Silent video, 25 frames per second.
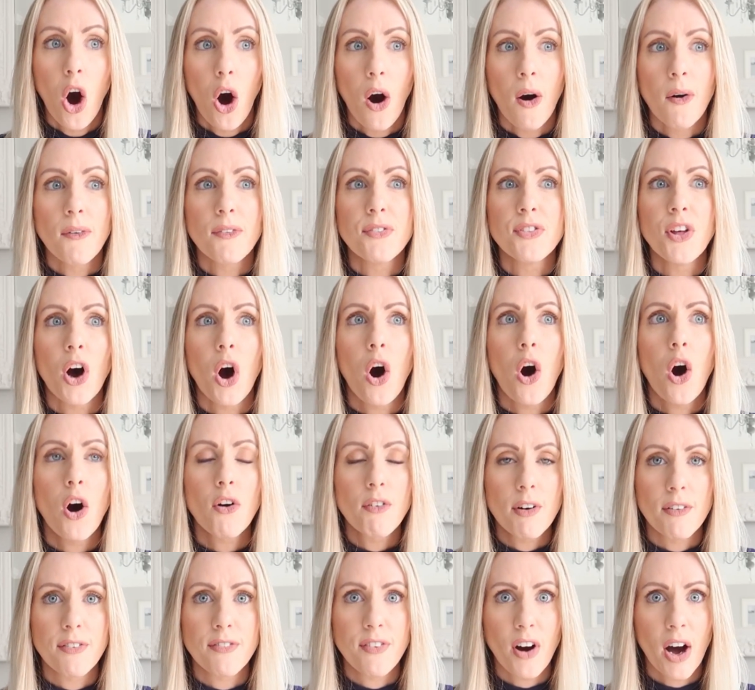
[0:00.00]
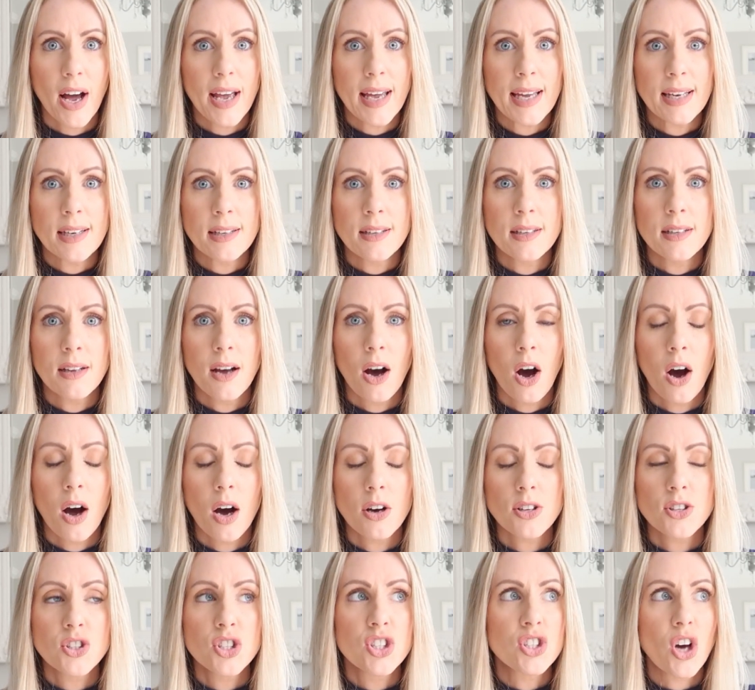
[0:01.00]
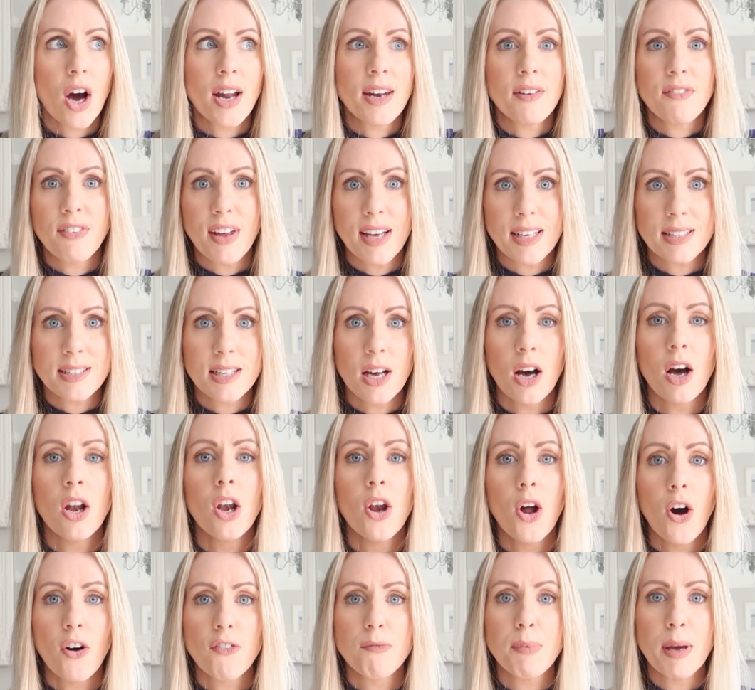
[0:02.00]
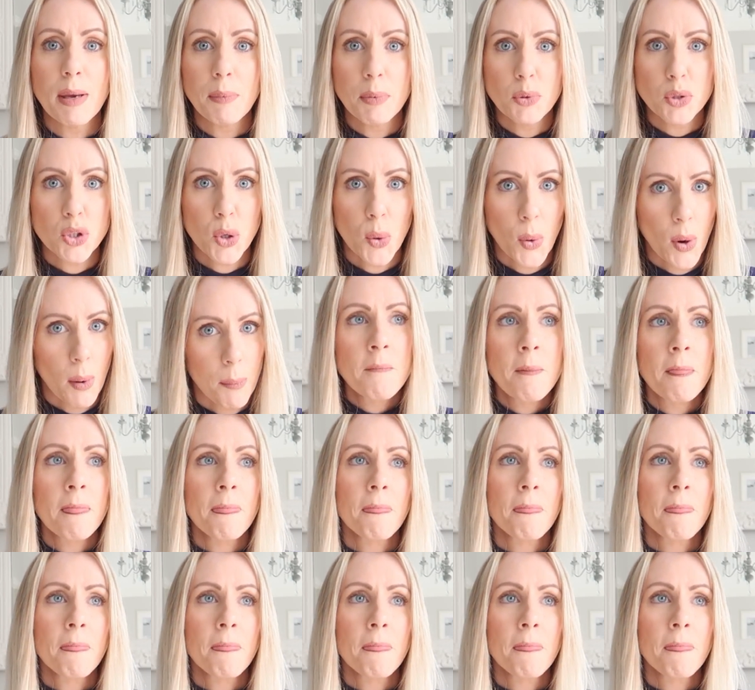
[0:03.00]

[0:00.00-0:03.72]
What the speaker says: of the horrifying side effects that a lot of people talk.